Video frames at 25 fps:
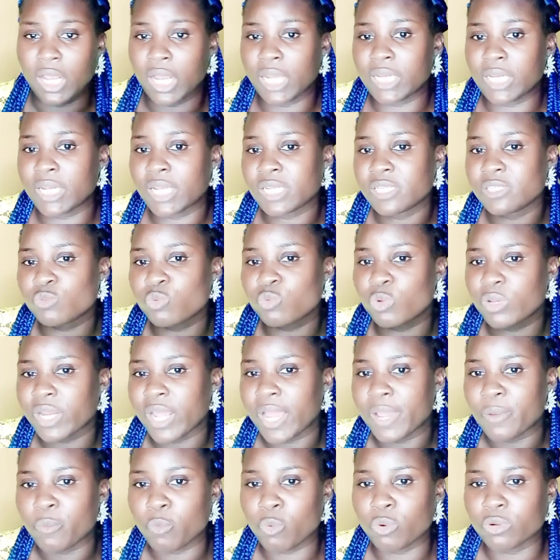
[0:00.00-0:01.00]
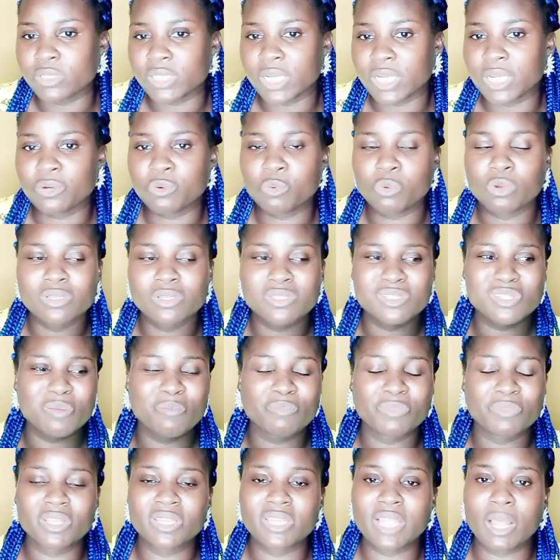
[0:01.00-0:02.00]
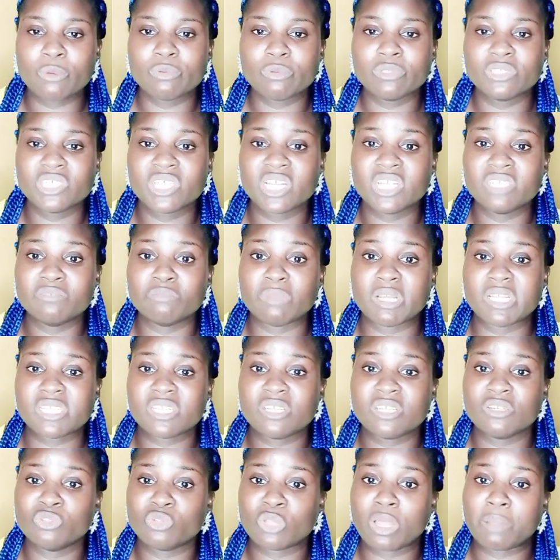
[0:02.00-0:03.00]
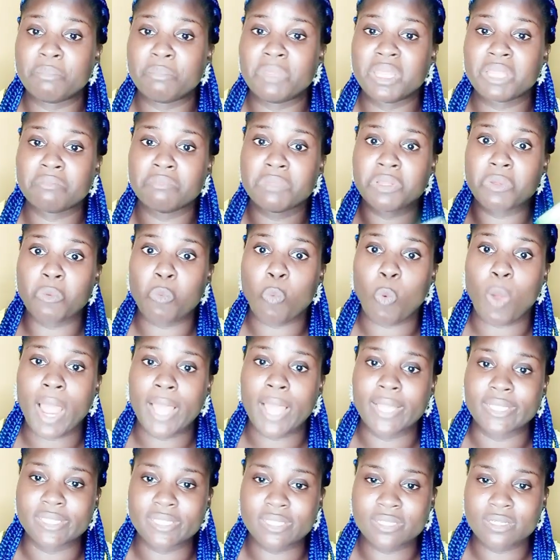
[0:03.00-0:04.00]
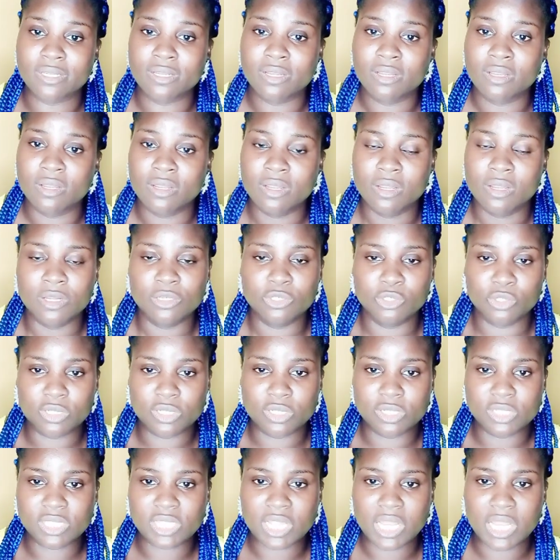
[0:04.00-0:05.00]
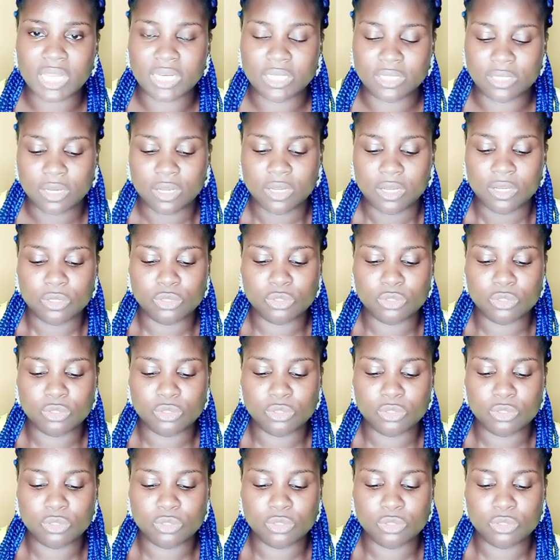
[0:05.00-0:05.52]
And that is what I want. I don't want something that will change my skin tone and make me white, you understand.